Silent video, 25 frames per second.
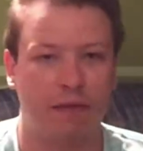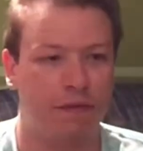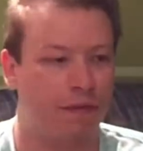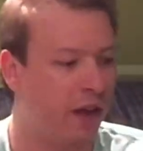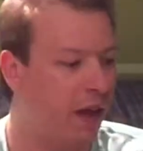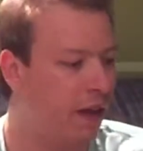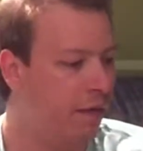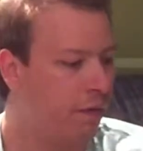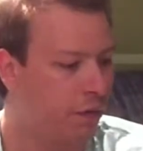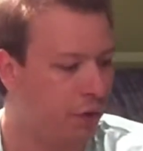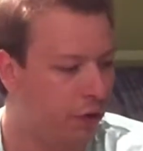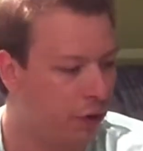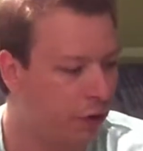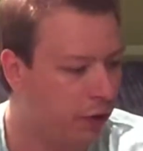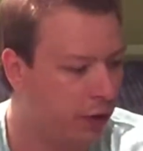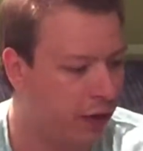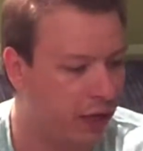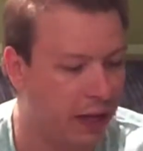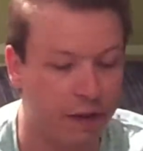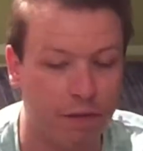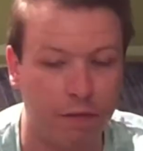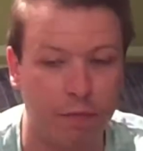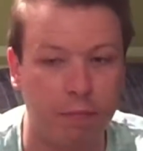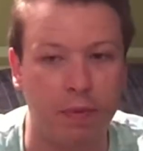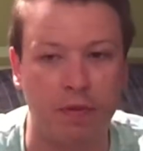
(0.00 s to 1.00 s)
I've ever
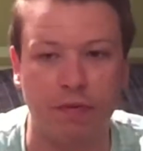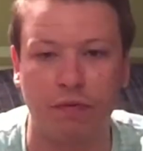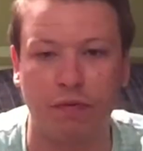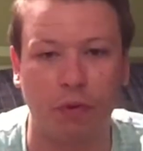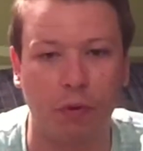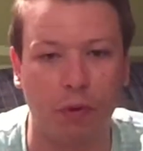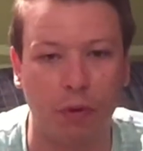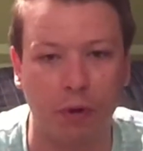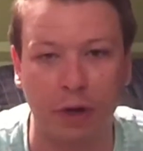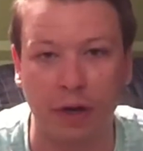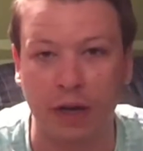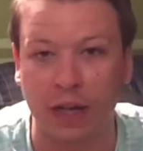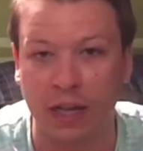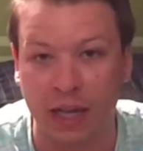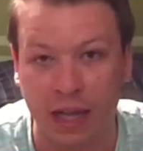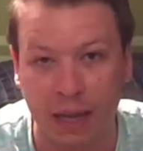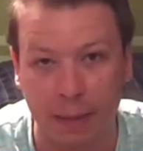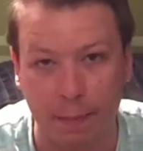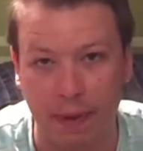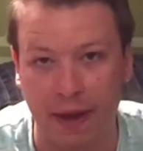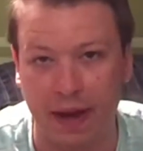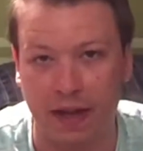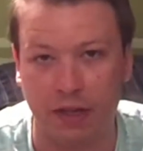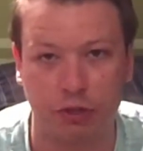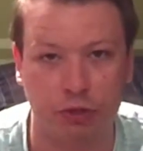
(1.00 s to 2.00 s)
lived before.
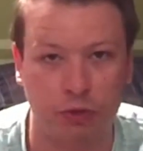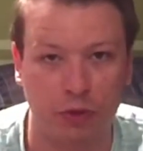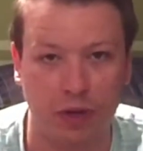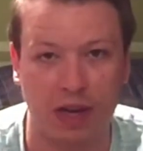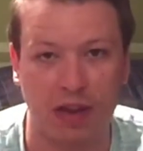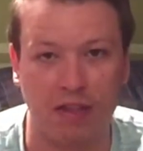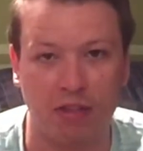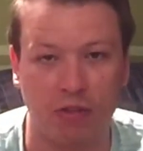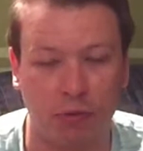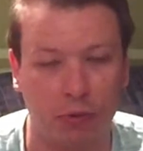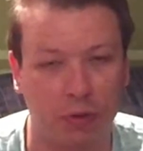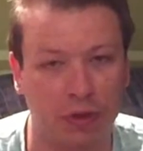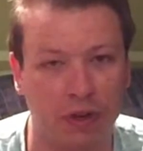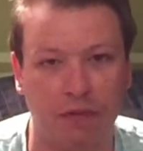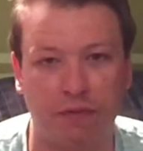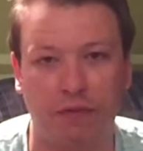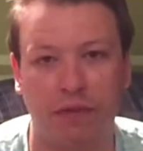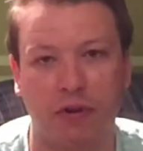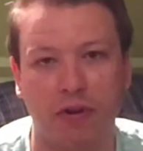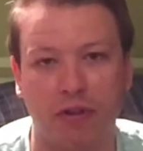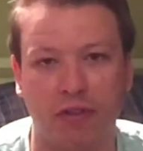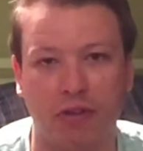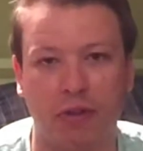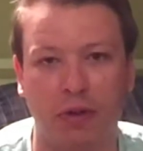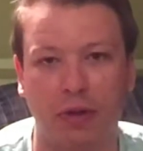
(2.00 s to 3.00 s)
Pacioretty scored the
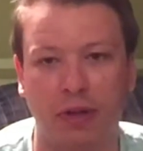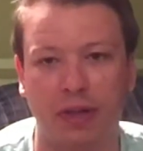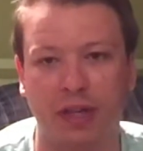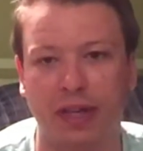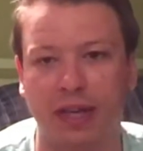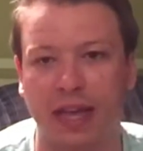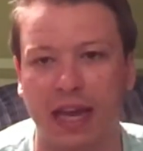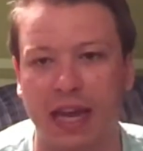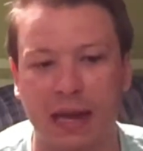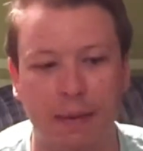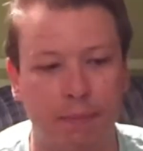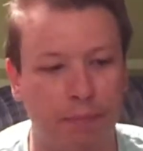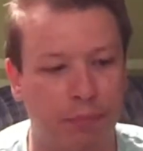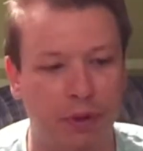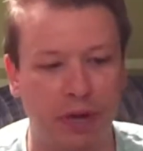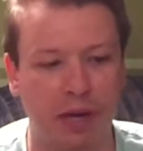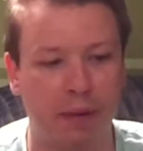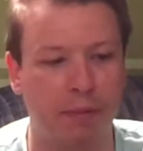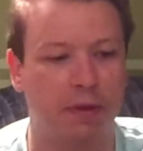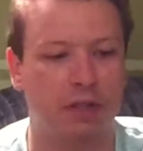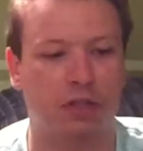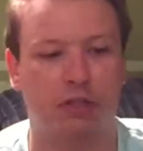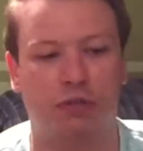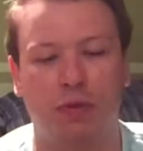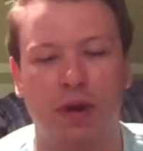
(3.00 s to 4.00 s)
first goal of the game pretty
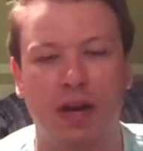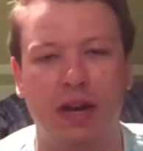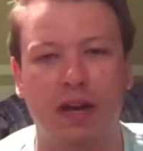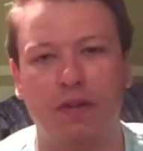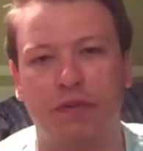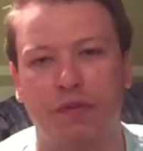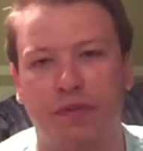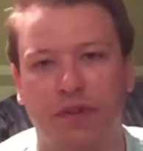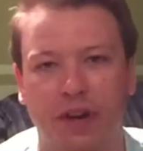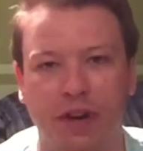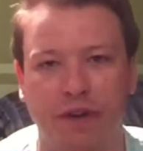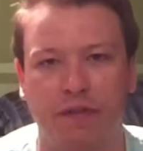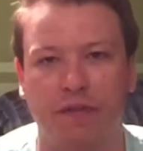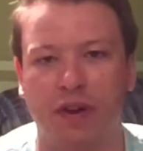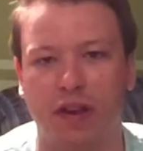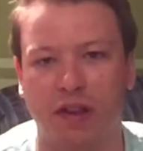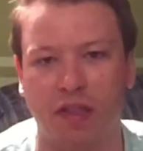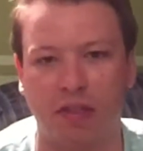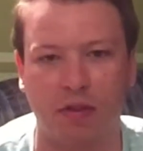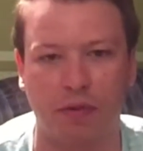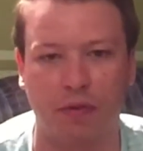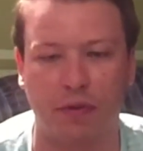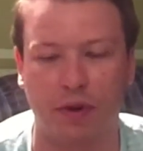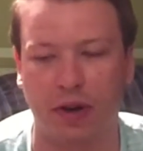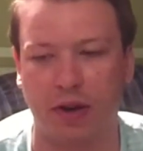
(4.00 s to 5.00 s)
much right in front of
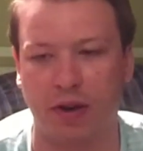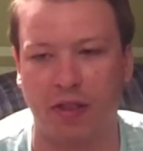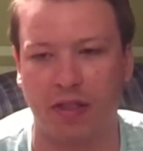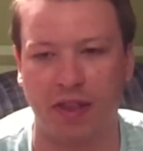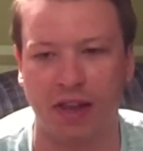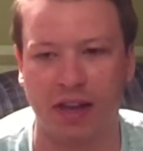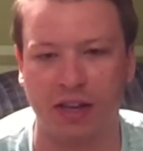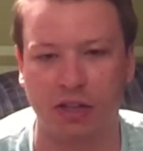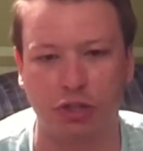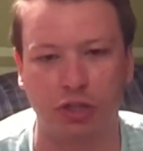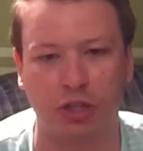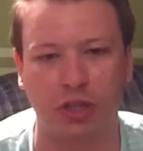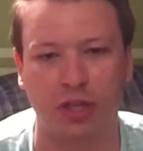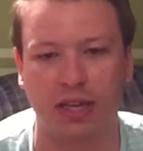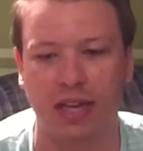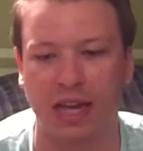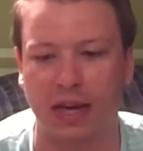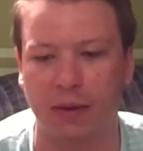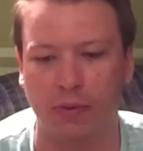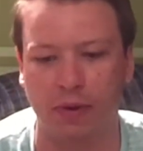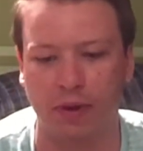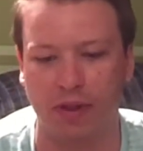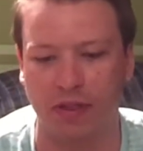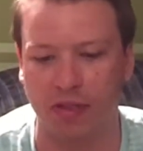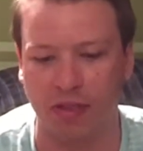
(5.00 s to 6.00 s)
us over a section
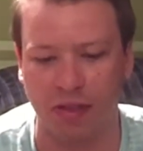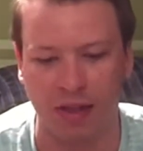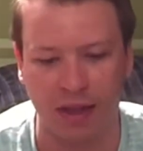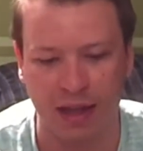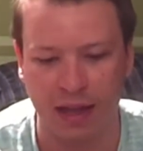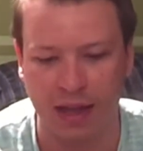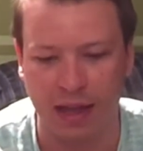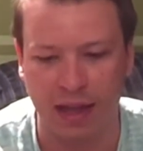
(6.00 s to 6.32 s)
that was